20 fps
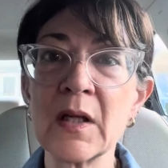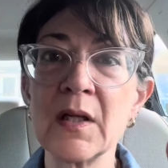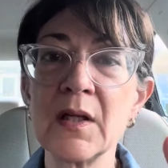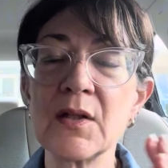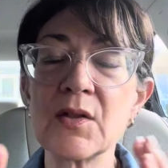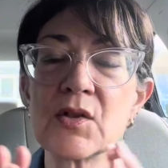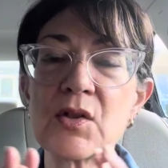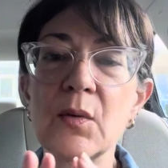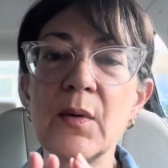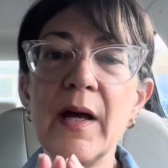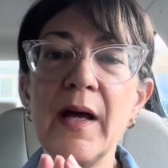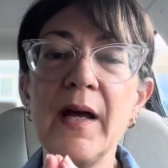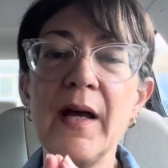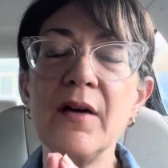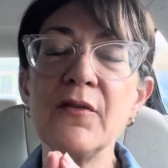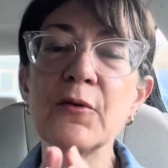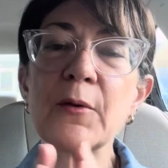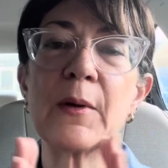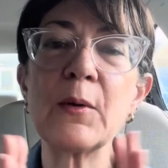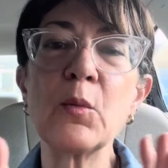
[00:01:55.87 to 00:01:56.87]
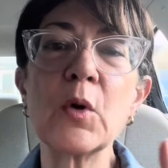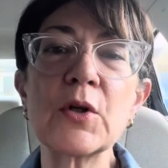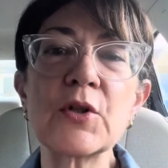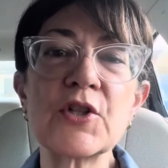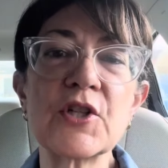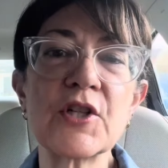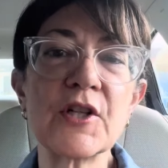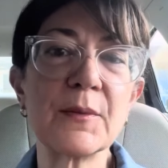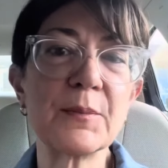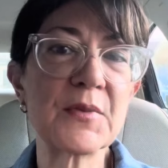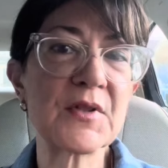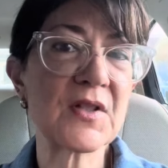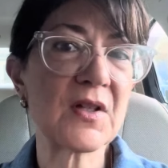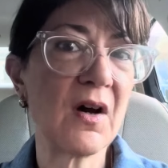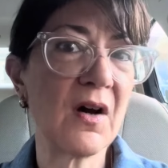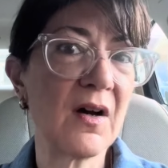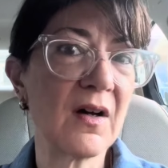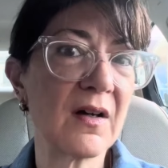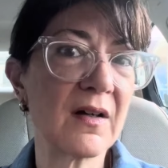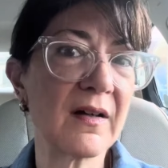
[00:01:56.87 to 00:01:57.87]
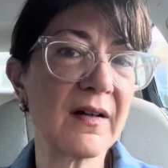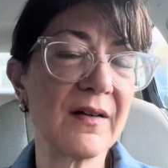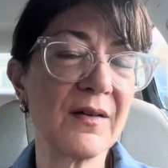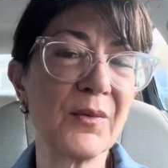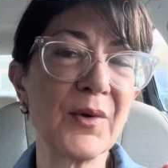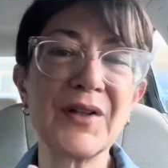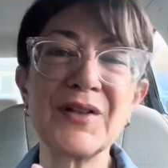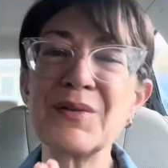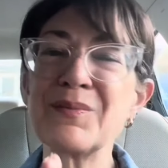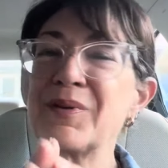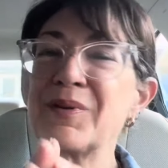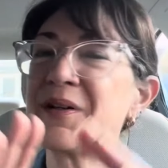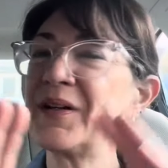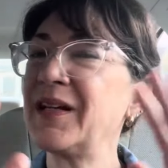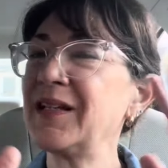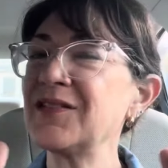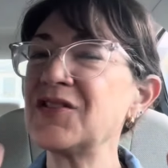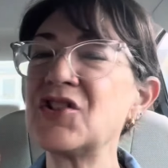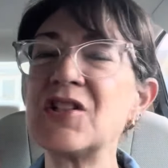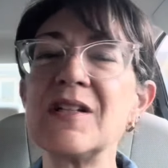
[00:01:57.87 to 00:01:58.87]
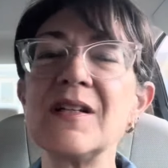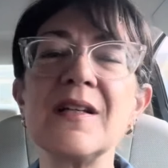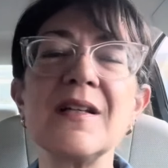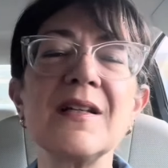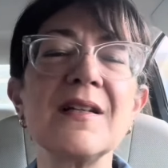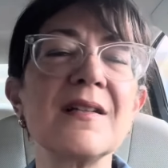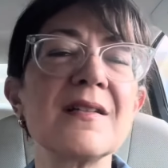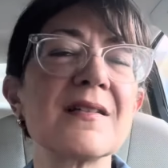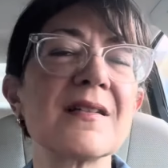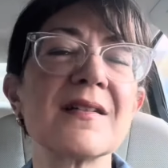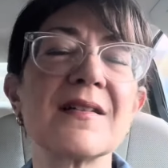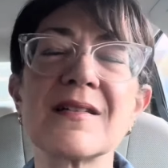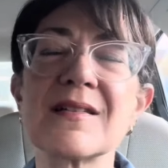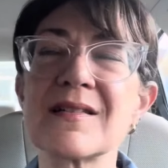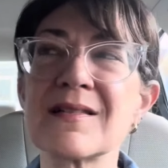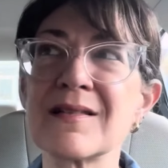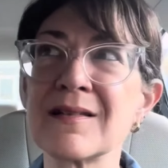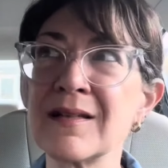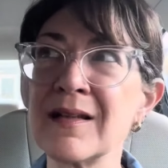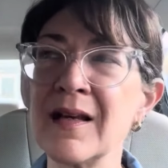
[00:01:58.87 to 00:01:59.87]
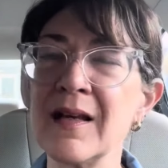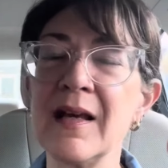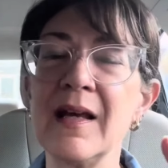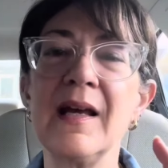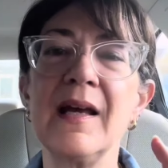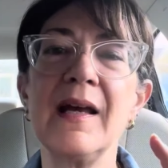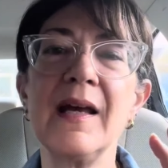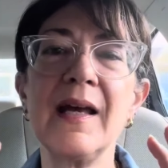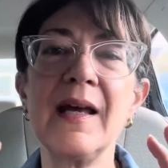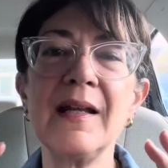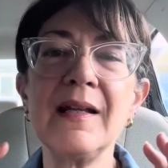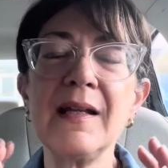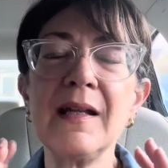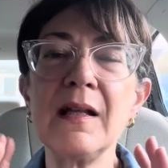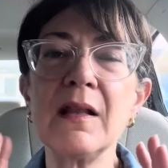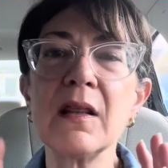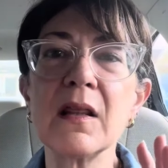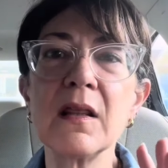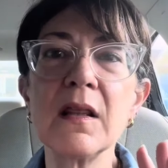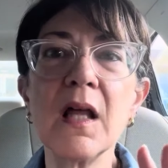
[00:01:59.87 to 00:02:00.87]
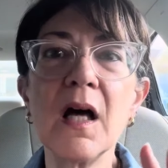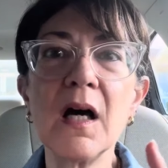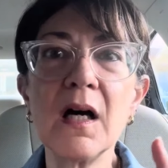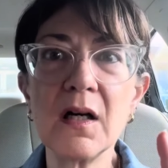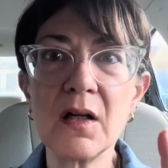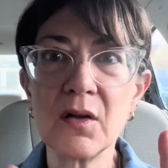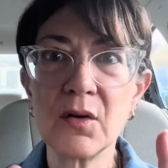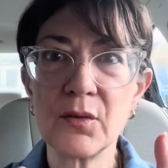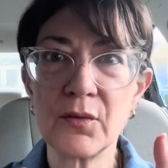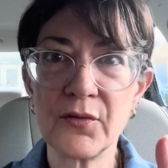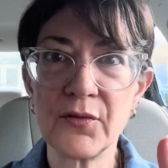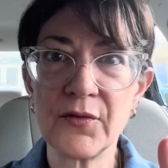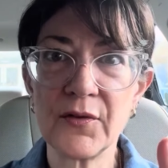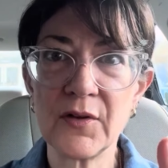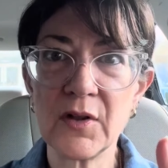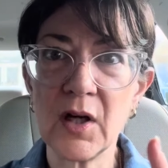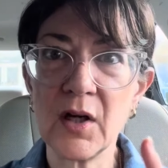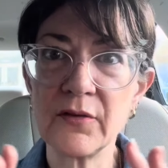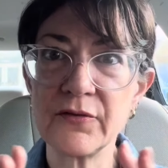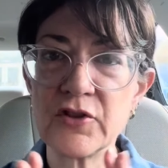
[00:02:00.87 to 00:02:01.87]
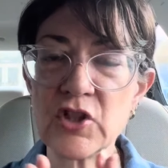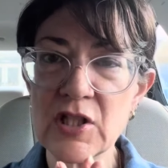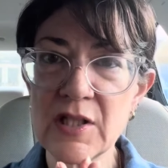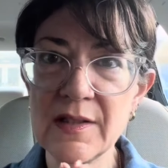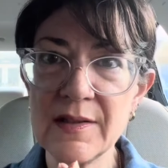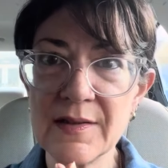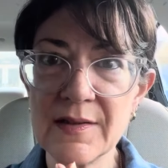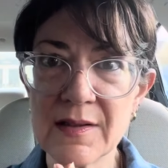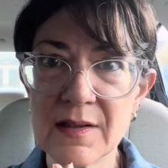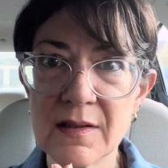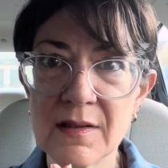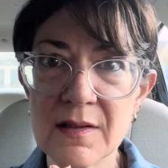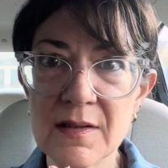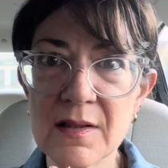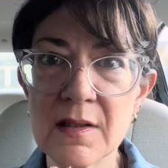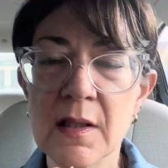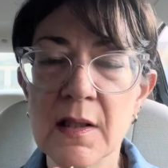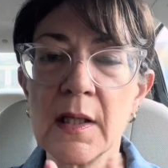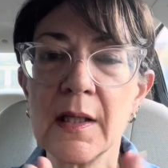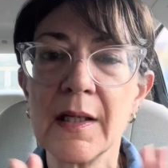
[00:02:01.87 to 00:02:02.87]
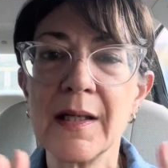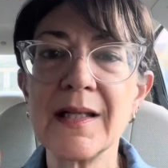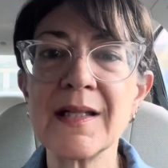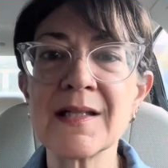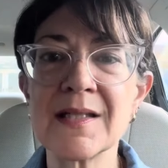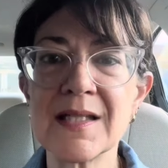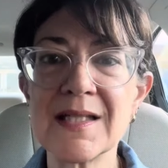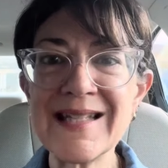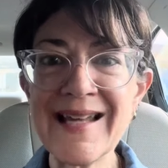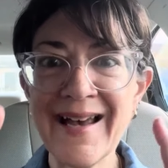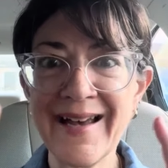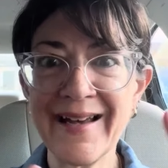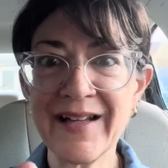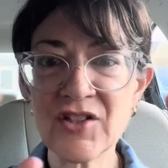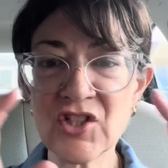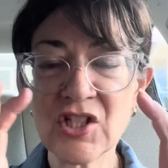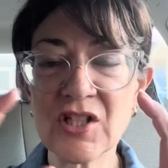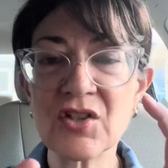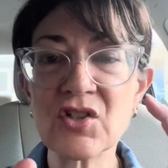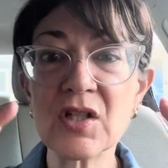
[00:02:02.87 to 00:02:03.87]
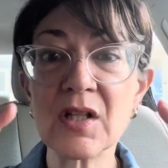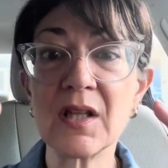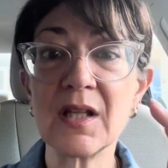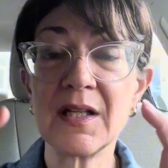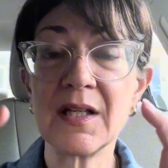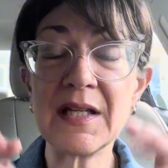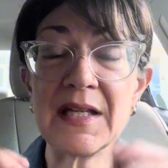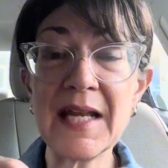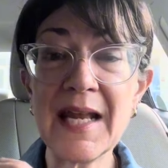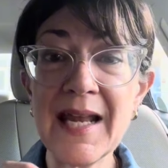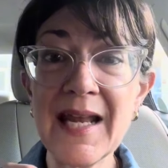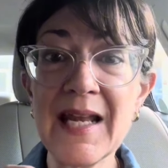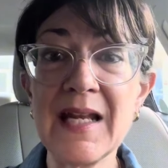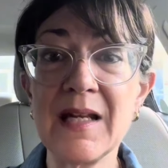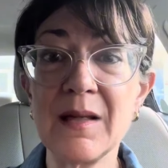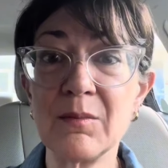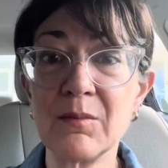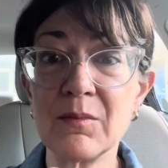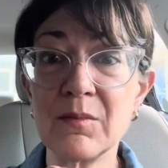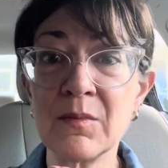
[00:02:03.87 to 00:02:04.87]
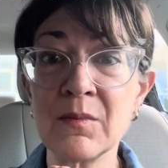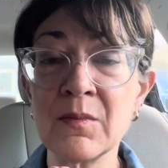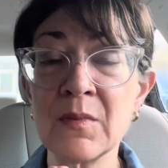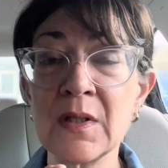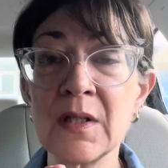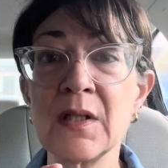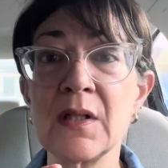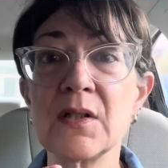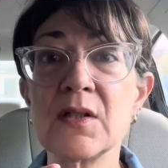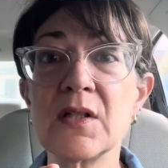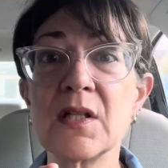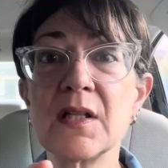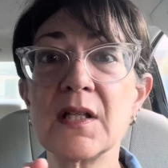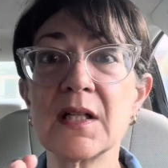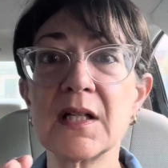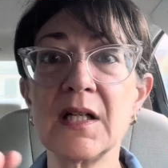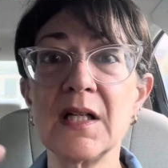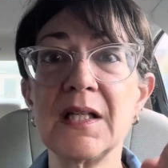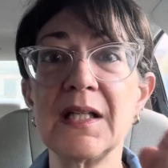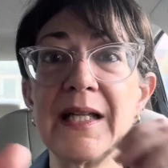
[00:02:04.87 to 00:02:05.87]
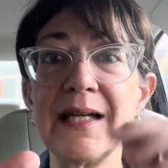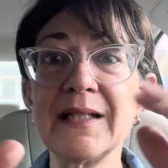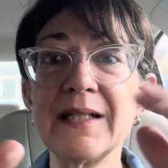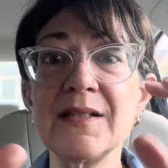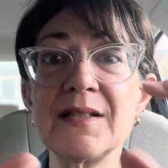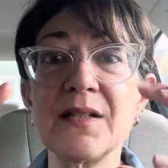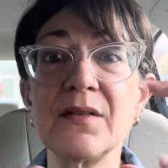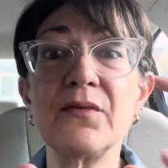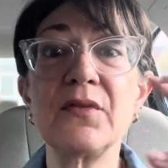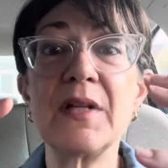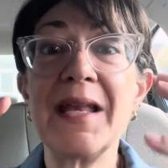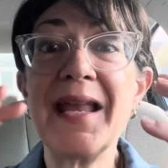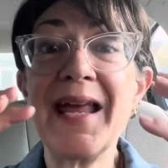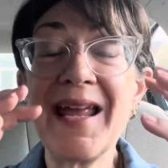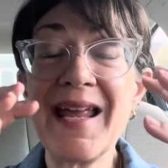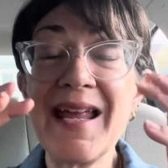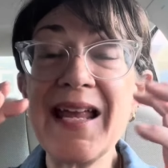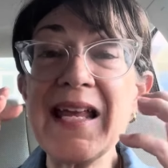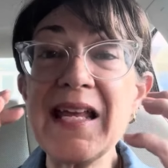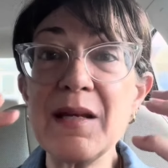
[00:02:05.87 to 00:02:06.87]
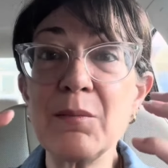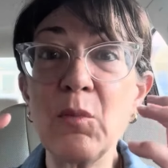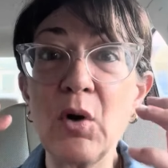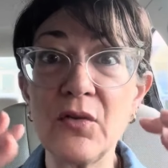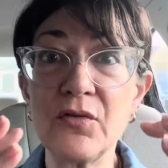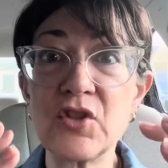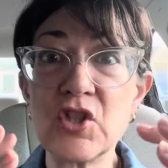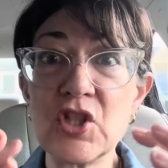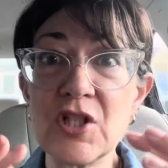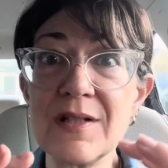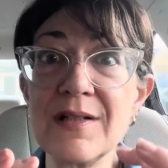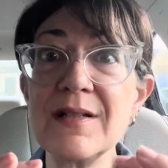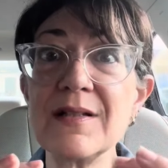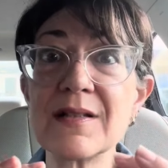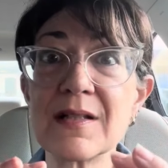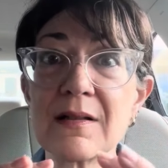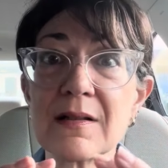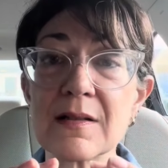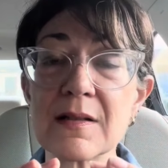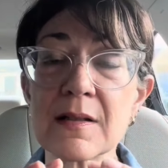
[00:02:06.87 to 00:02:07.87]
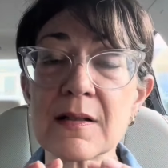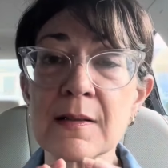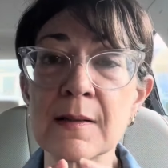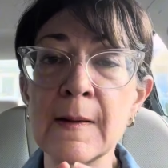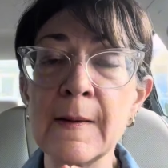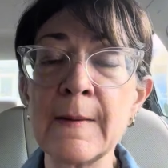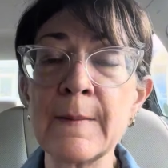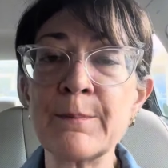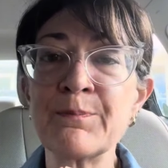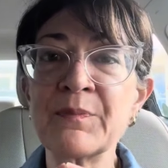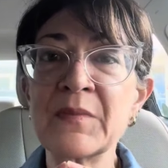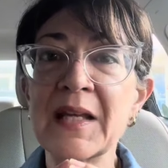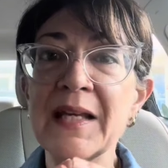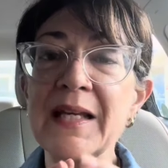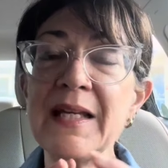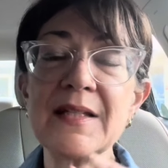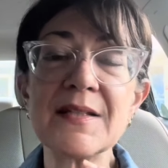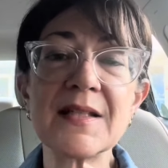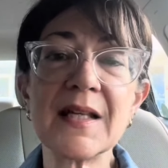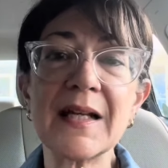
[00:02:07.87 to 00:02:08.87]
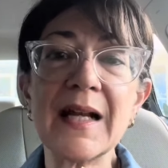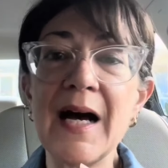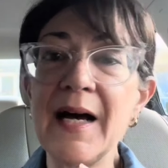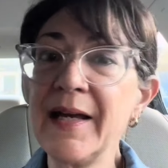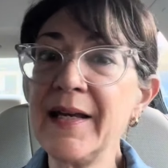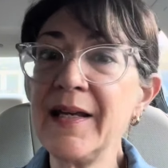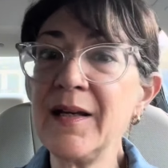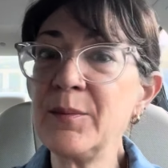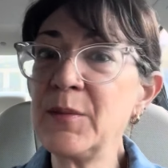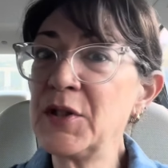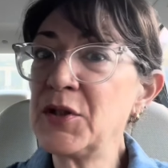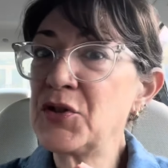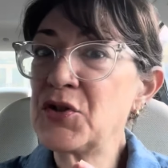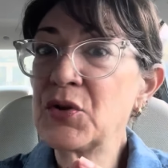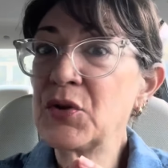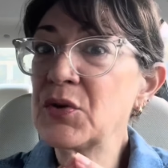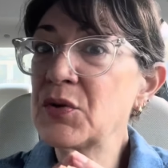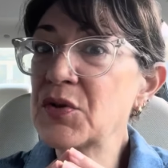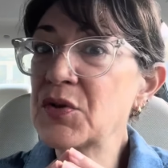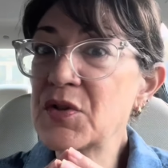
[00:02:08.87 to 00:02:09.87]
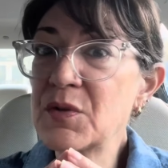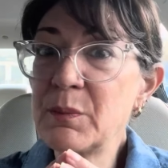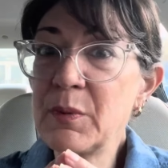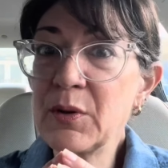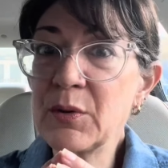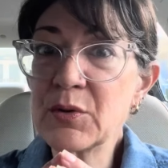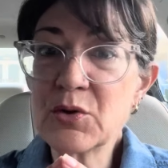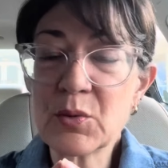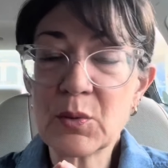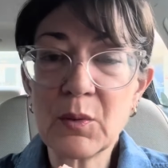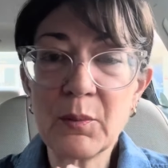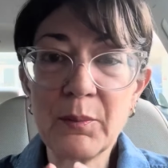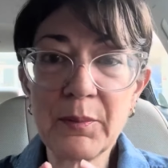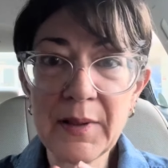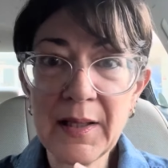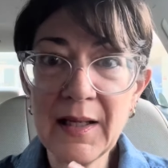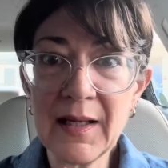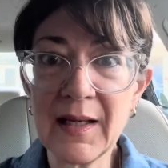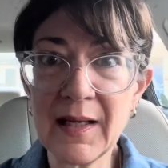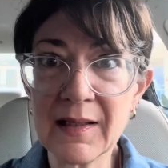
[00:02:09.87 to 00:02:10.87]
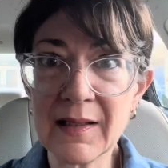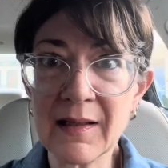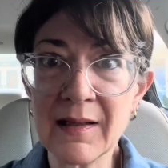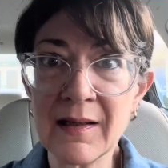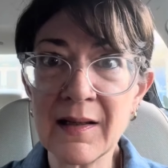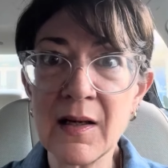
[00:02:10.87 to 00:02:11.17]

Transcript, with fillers: So every worship song where you're playing Jesus, any love of Jesus is attaching to the name, to the collective name of Jesus, he said, I am an eternal spiritual being,